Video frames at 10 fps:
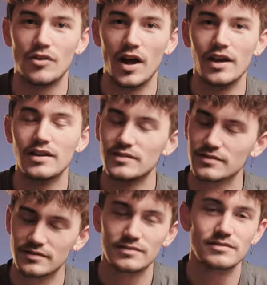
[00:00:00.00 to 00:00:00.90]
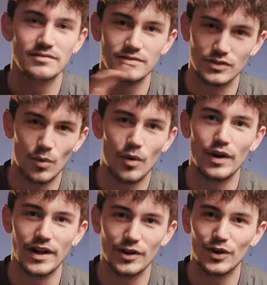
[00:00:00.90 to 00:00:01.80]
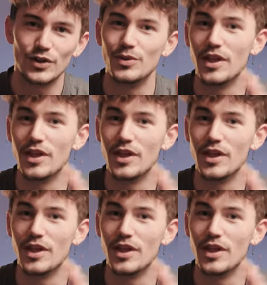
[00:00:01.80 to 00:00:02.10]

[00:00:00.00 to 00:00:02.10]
right? Don't worry, I got you.